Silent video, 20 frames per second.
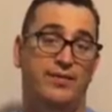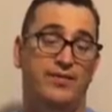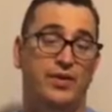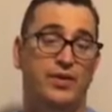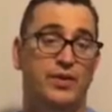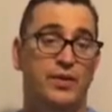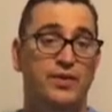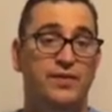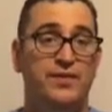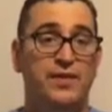if
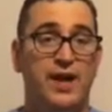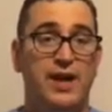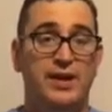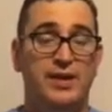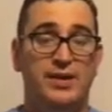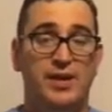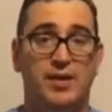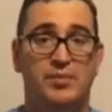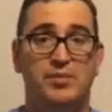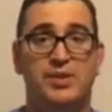you do
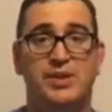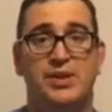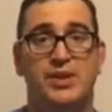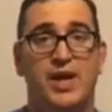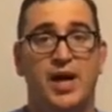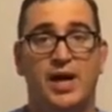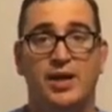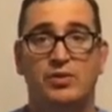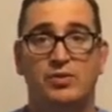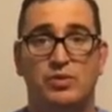find lumps,
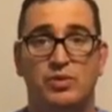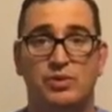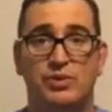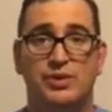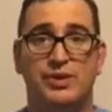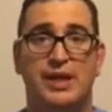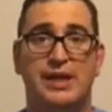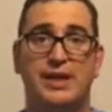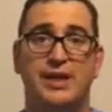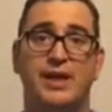
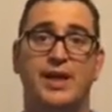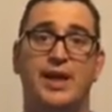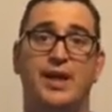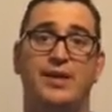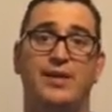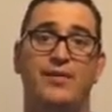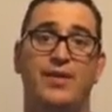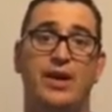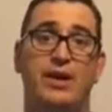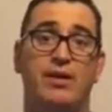nodules, any
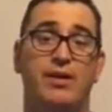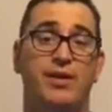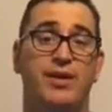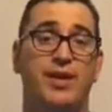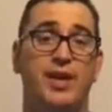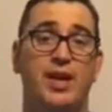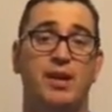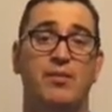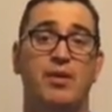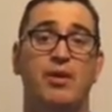kind of
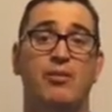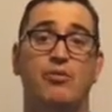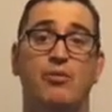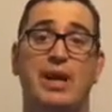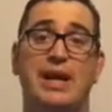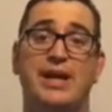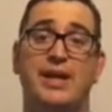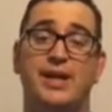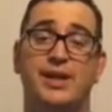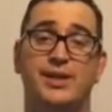erythema,
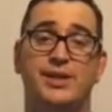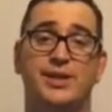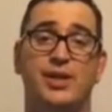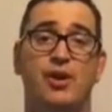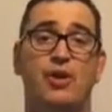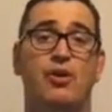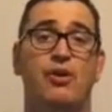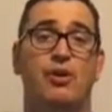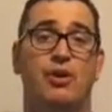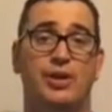redness,
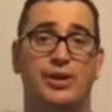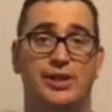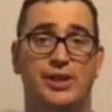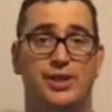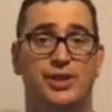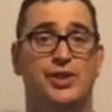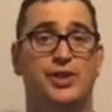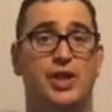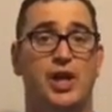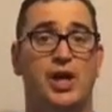or
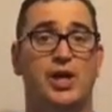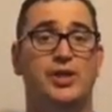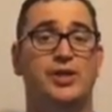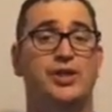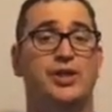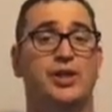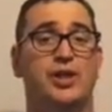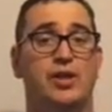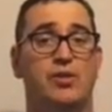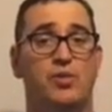
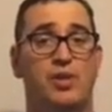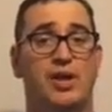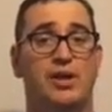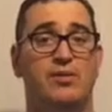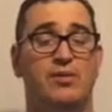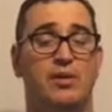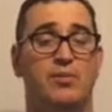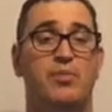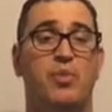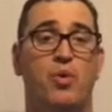discharge, you're going to want
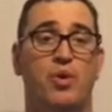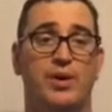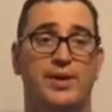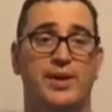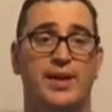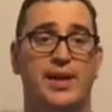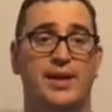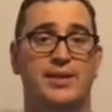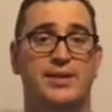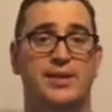to
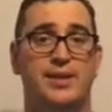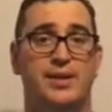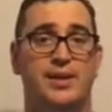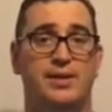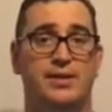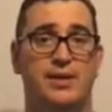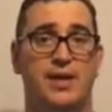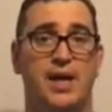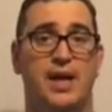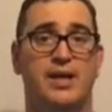report that to
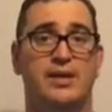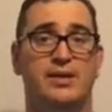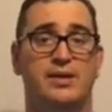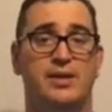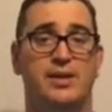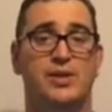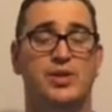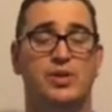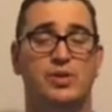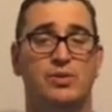your
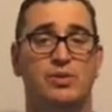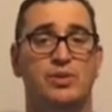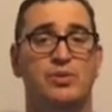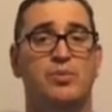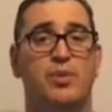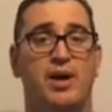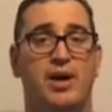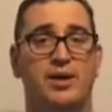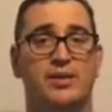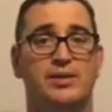doctor as soon as
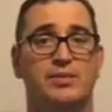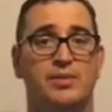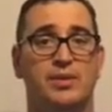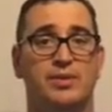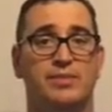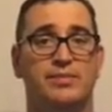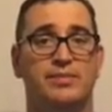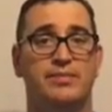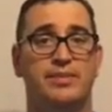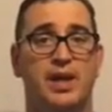
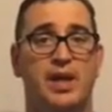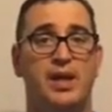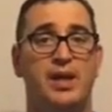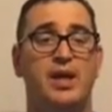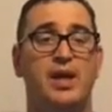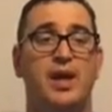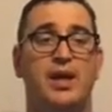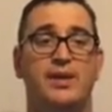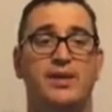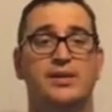possible.
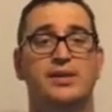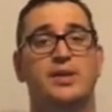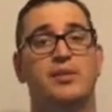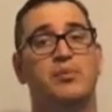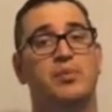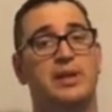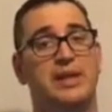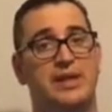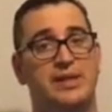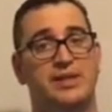And this
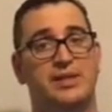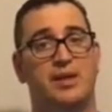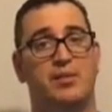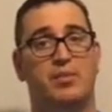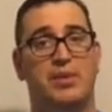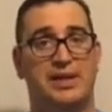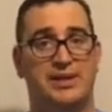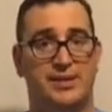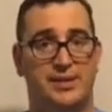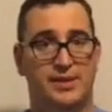completes our
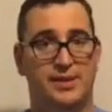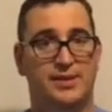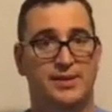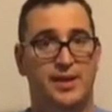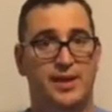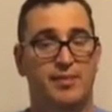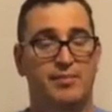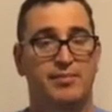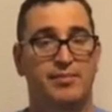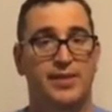breast
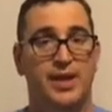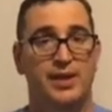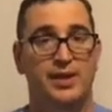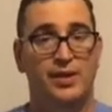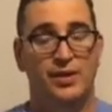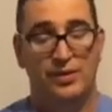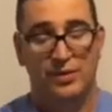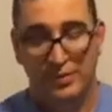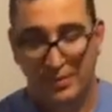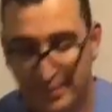exam. Thank you.